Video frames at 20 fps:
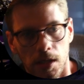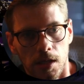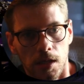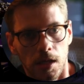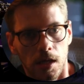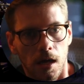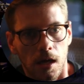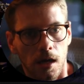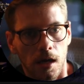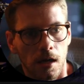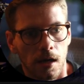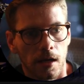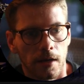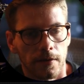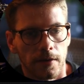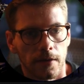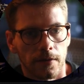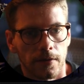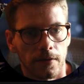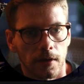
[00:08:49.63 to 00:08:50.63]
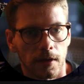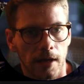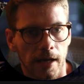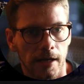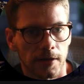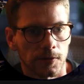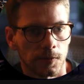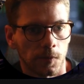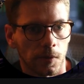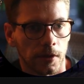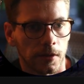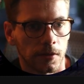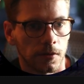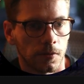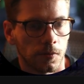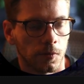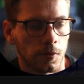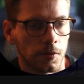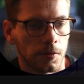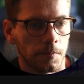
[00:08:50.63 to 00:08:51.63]
And then the last one
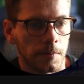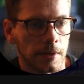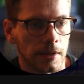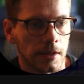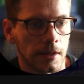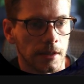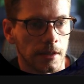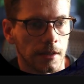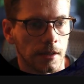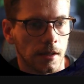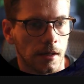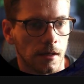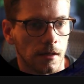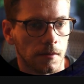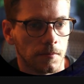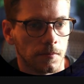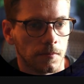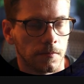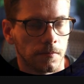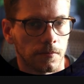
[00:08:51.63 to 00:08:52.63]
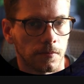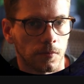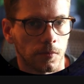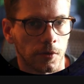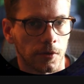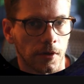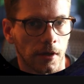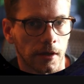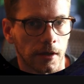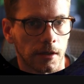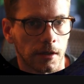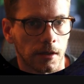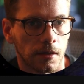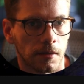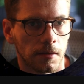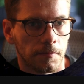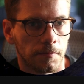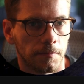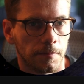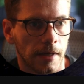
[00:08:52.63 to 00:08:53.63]
would be, we're talking
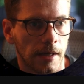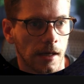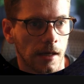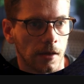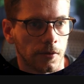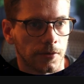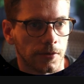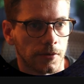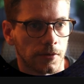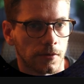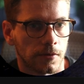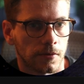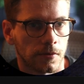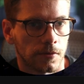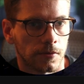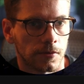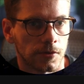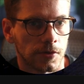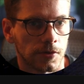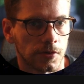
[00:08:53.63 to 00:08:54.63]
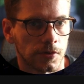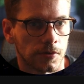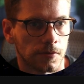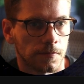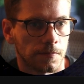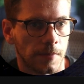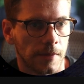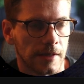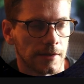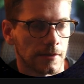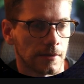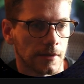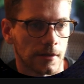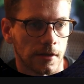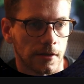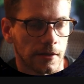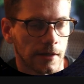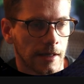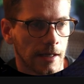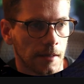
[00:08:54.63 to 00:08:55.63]
about just basically
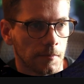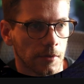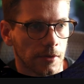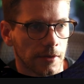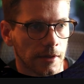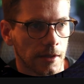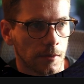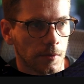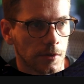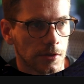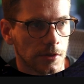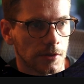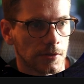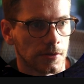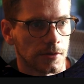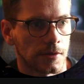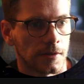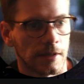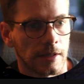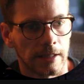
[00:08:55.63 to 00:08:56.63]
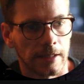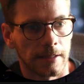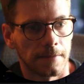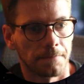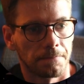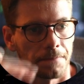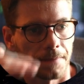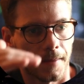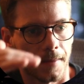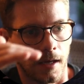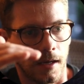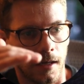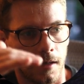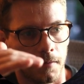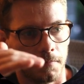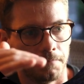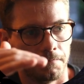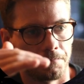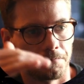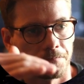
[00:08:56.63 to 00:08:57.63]
another camera thing, which is
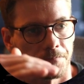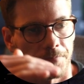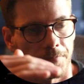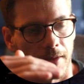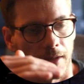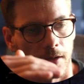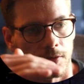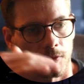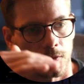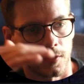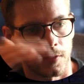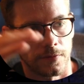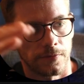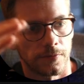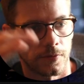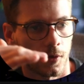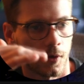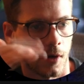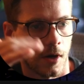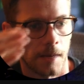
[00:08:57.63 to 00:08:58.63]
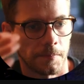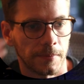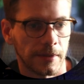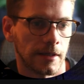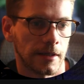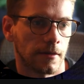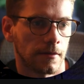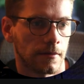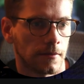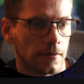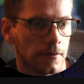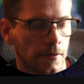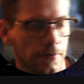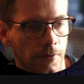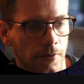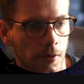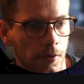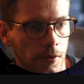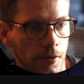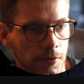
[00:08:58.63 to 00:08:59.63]
sort of cropping the
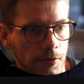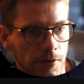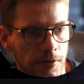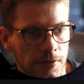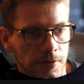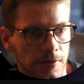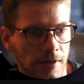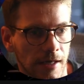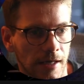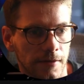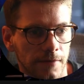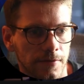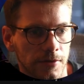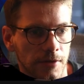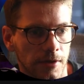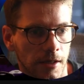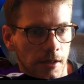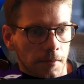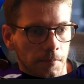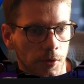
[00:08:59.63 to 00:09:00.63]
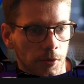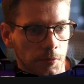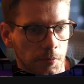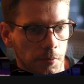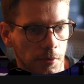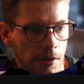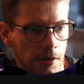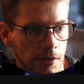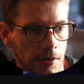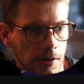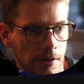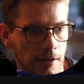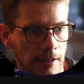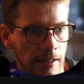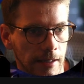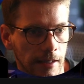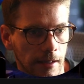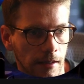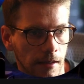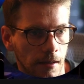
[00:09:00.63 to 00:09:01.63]
photo. So this is kind of just like a post-production
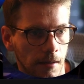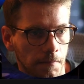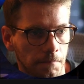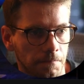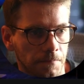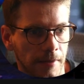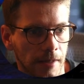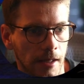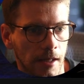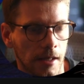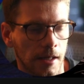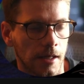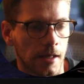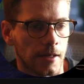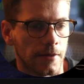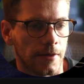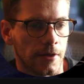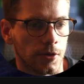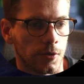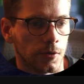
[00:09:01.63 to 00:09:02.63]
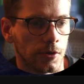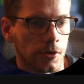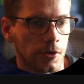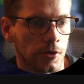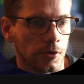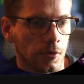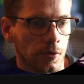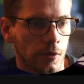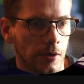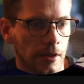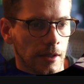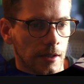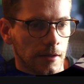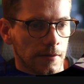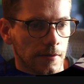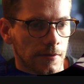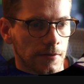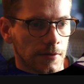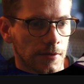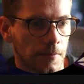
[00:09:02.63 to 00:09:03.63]
thing that you would do
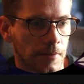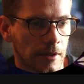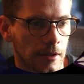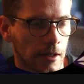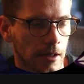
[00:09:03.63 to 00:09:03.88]
in something like